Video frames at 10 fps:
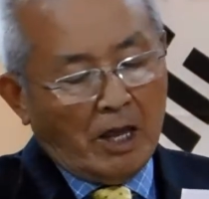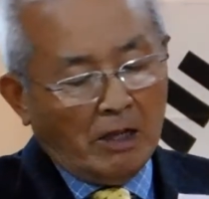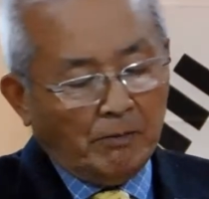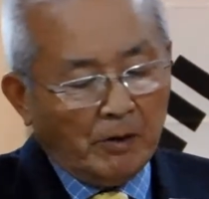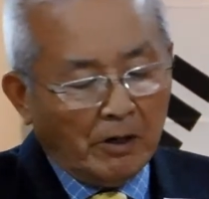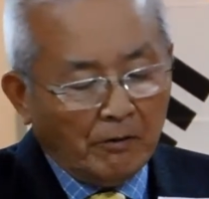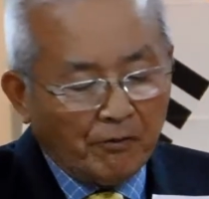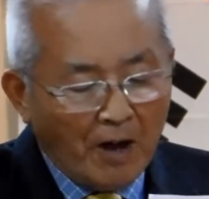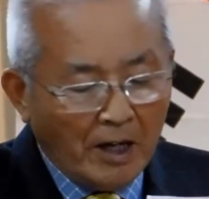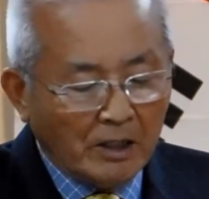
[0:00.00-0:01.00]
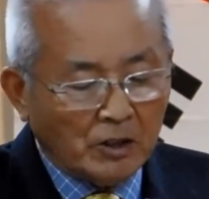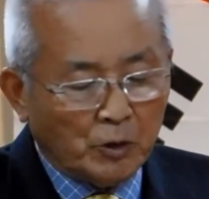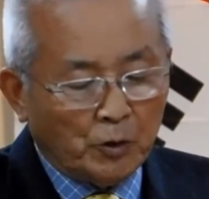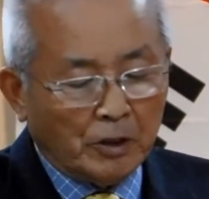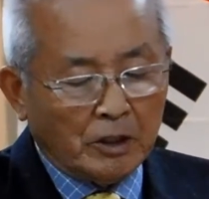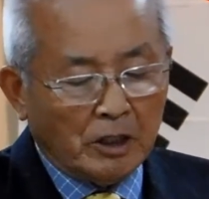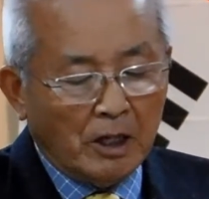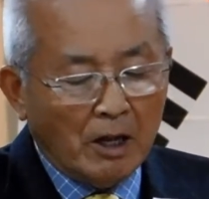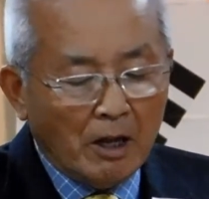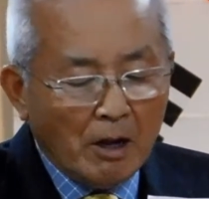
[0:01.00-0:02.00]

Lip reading: A very fine student